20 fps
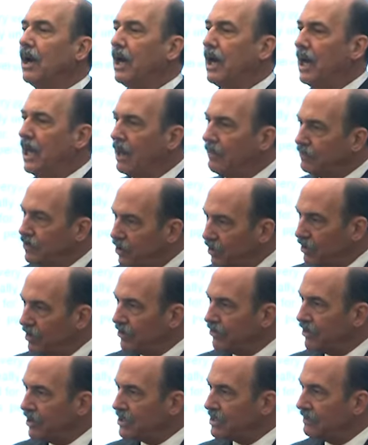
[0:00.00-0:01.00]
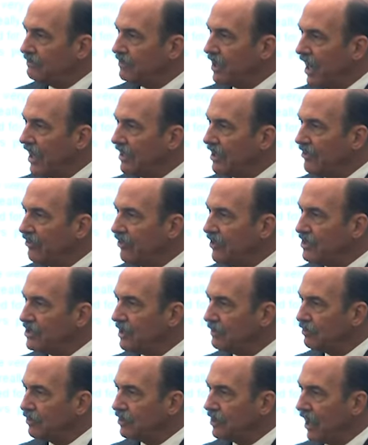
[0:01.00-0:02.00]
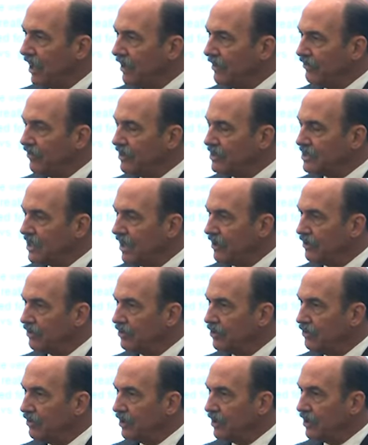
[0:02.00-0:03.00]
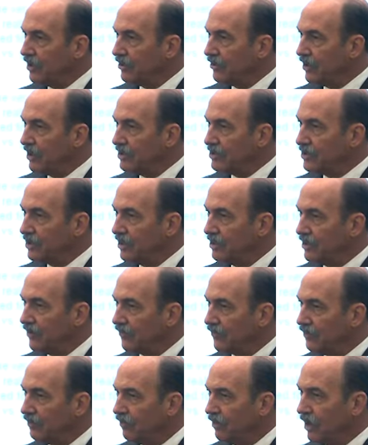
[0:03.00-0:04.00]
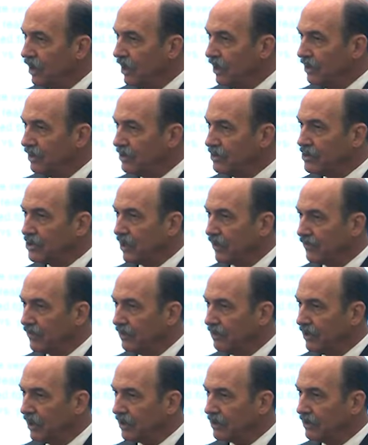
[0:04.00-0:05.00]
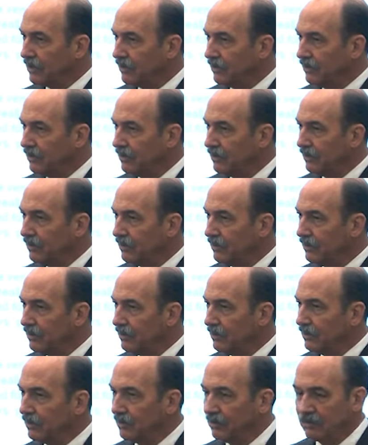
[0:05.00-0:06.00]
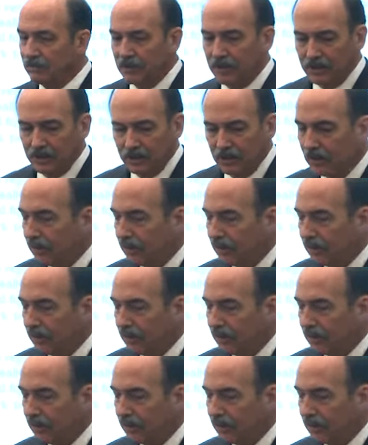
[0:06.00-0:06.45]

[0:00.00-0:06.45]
And I'm doing things, I'm dialing things up or dialing things down or doing things in a different way, self-correcting, right?